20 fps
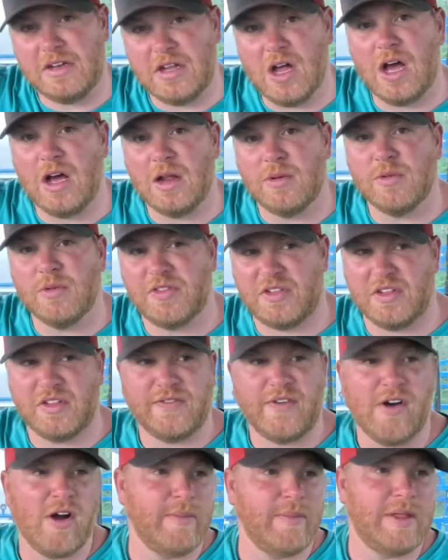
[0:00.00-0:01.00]
done with this
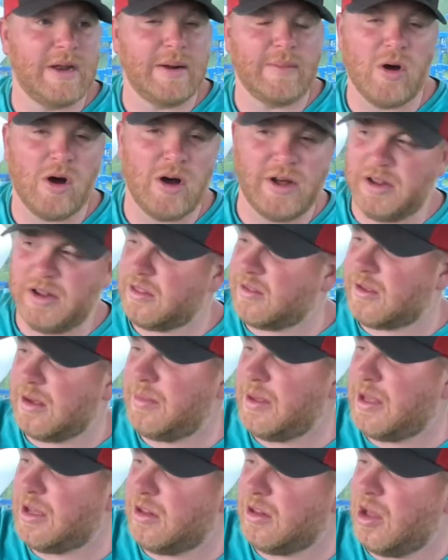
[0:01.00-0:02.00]
farm that I'm on. It's gonna
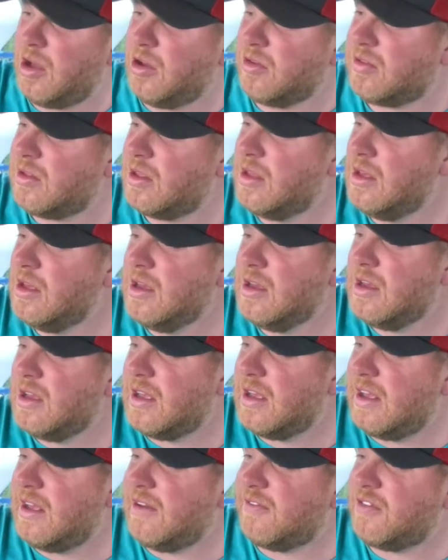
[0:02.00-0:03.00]
be close.
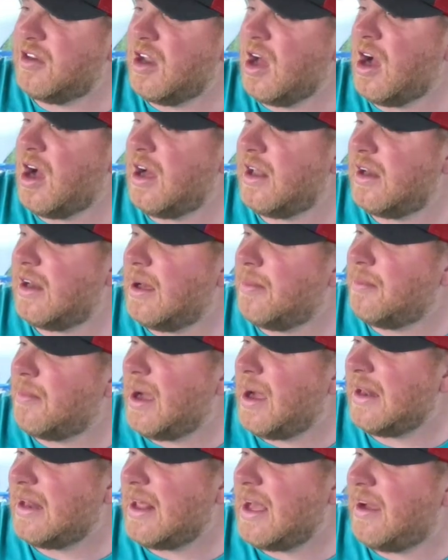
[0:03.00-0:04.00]
If not, I
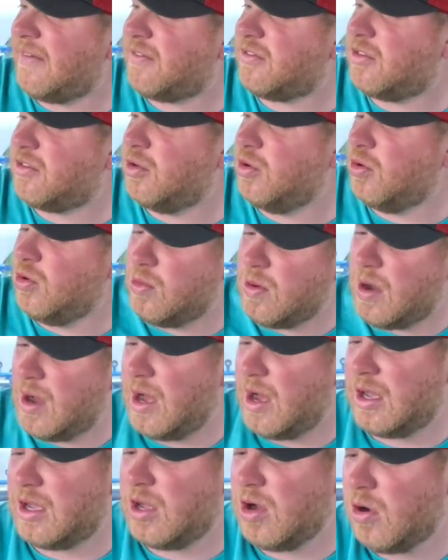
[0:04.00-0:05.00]
might have to
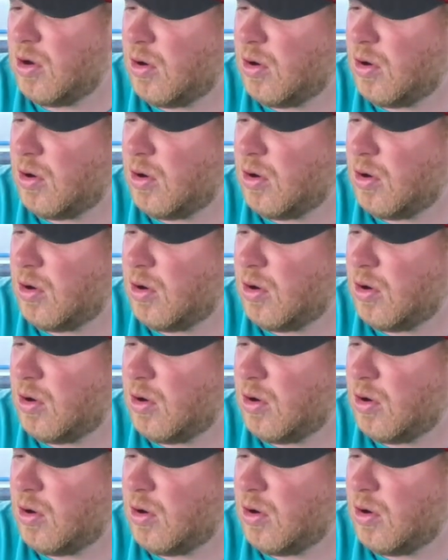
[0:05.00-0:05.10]
go